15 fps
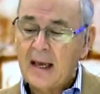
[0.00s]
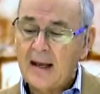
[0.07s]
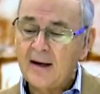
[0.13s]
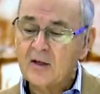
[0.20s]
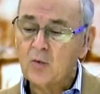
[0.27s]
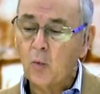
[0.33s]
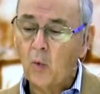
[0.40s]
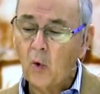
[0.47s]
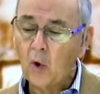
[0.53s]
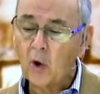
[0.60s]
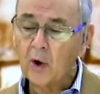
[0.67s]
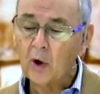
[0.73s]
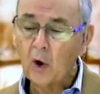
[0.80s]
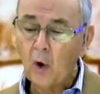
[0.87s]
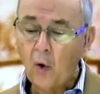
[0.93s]
and it's
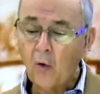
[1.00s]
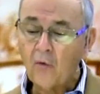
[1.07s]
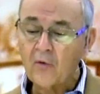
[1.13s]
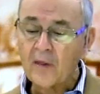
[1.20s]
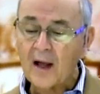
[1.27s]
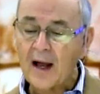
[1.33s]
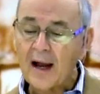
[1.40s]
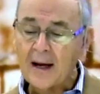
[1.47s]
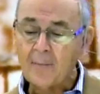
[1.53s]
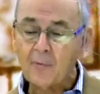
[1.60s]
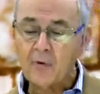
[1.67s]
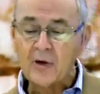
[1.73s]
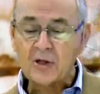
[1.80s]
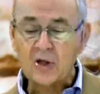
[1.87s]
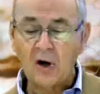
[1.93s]
worn over the high
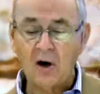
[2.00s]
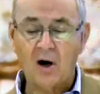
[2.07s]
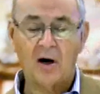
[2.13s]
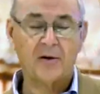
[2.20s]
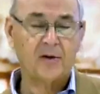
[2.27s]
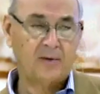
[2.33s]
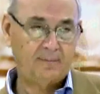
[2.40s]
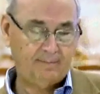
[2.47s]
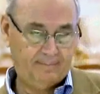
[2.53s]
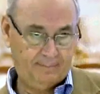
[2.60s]
priest's heart.